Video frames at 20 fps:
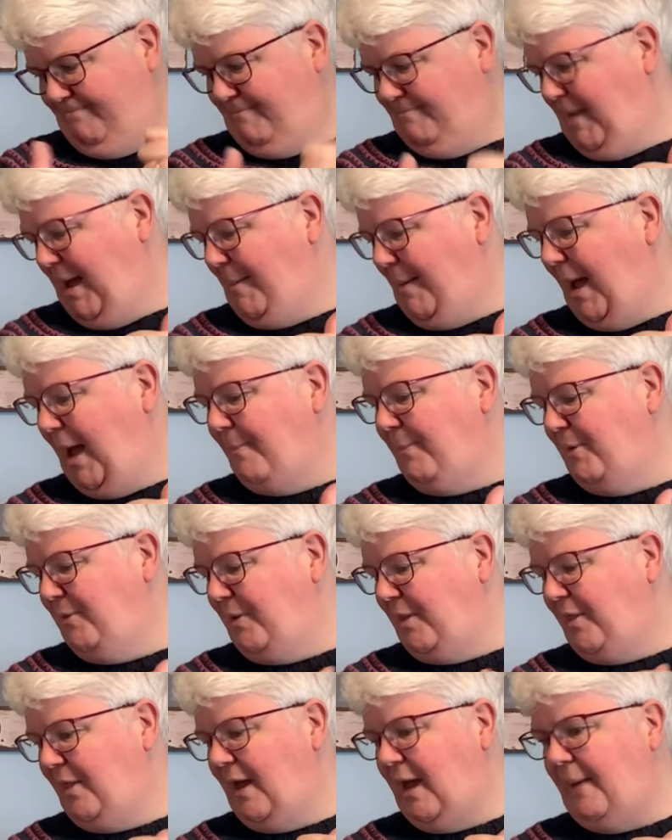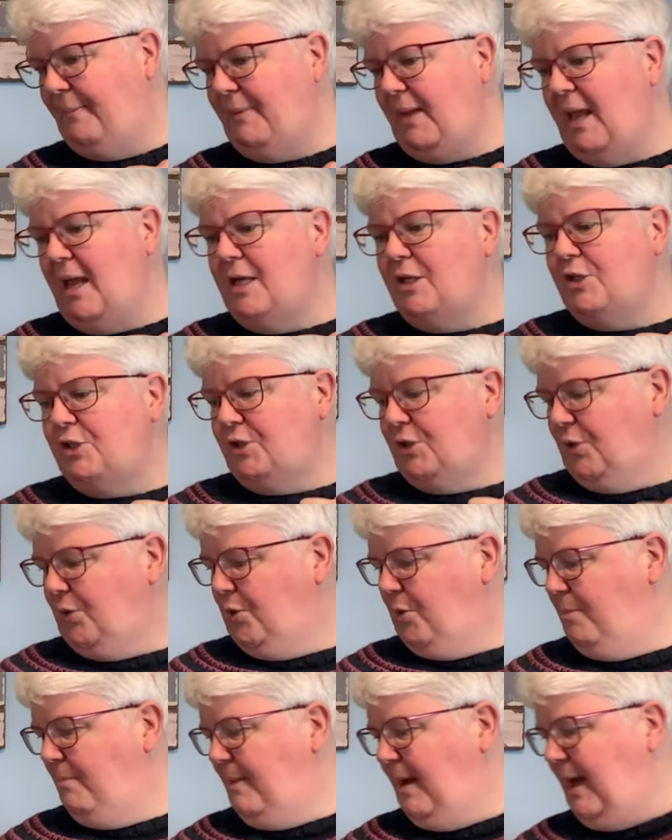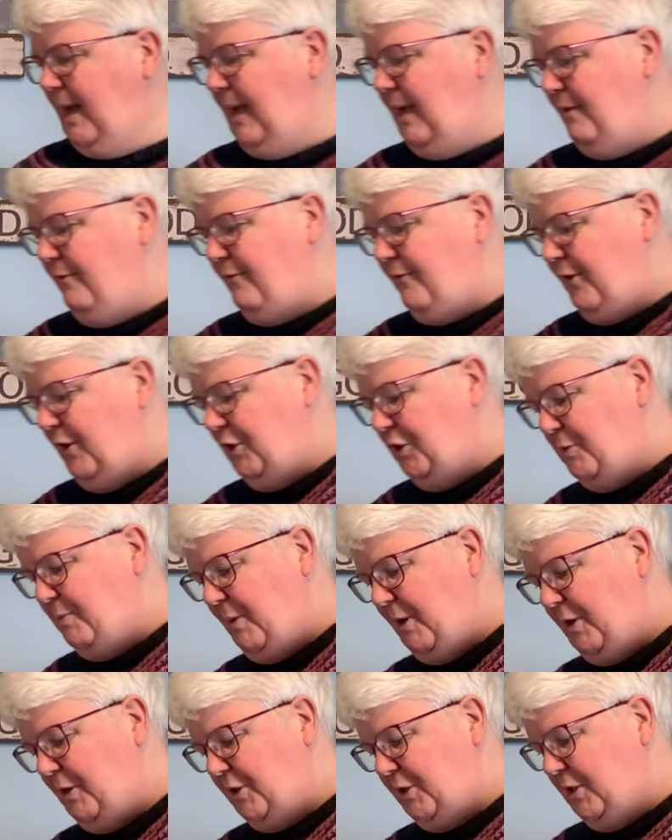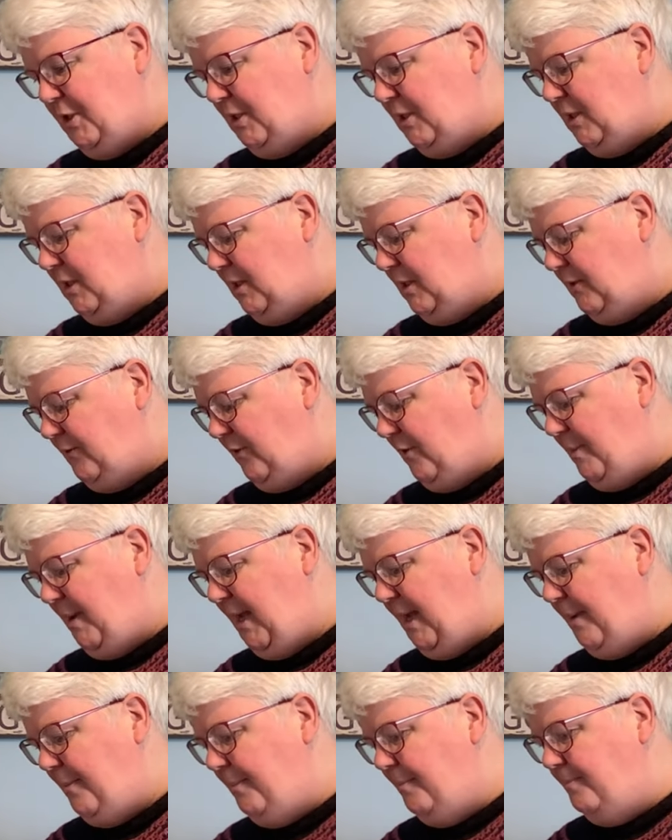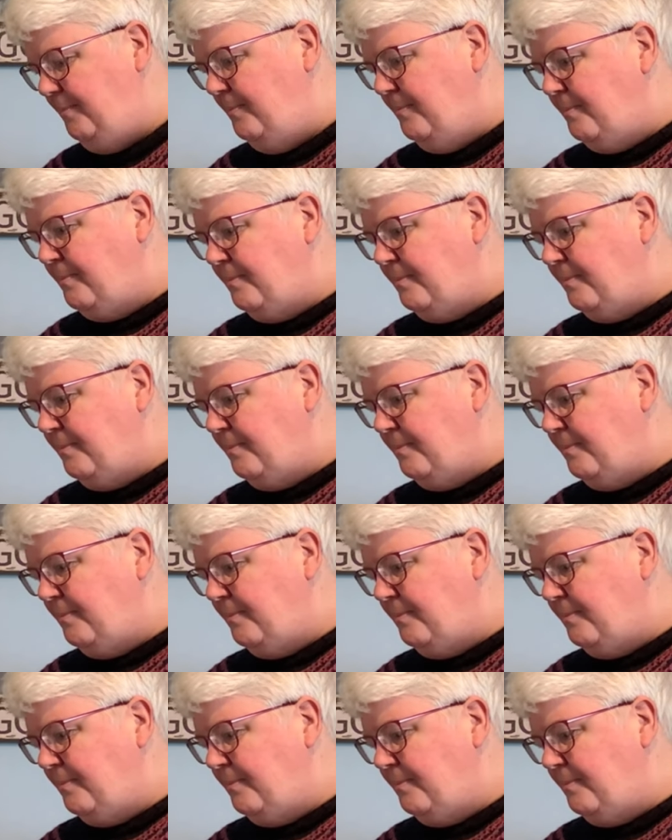I'm happy with that. So my first purchases from him,